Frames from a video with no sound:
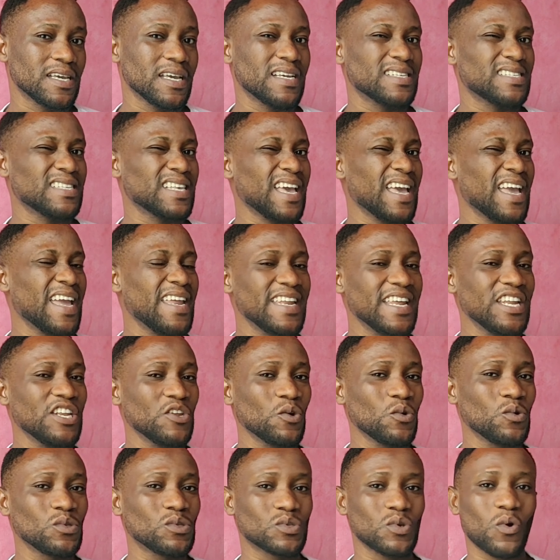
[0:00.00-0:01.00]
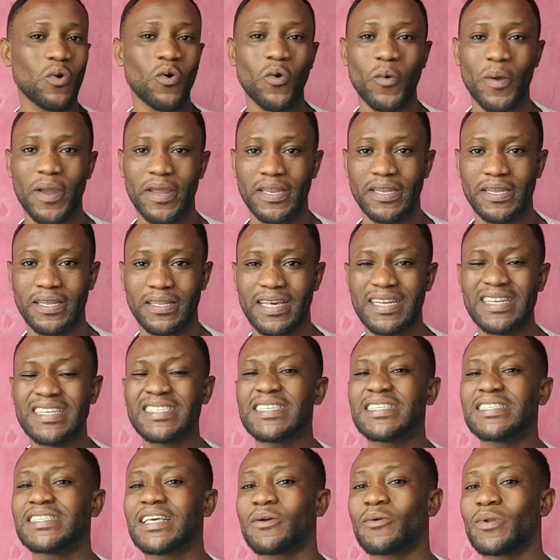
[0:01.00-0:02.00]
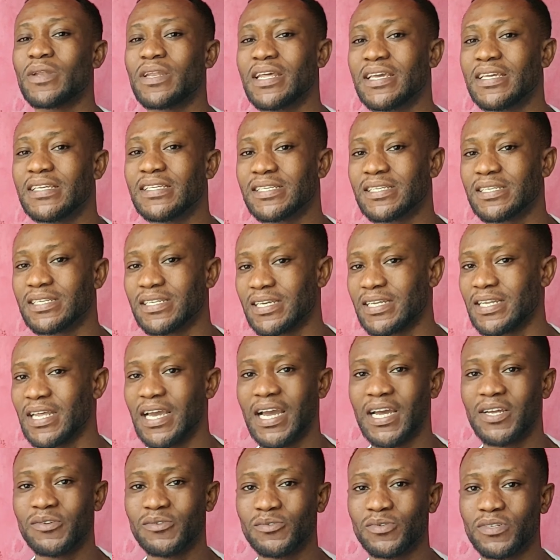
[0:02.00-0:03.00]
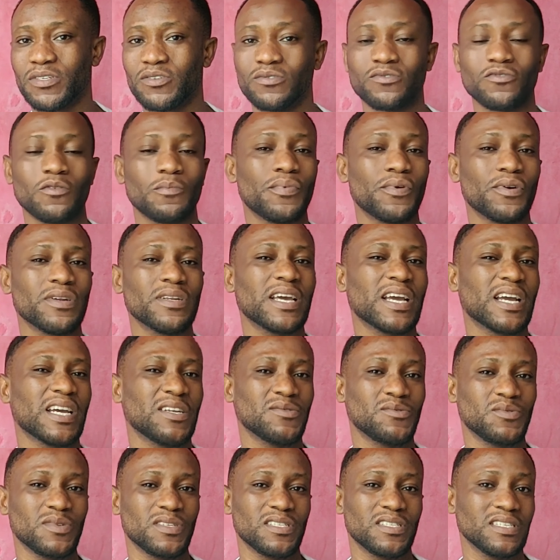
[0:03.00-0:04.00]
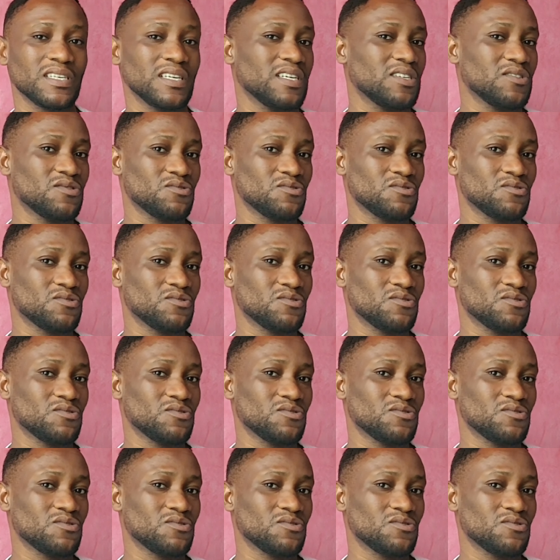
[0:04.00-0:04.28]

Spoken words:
is any note or coin that is in circulation in a country to support the country's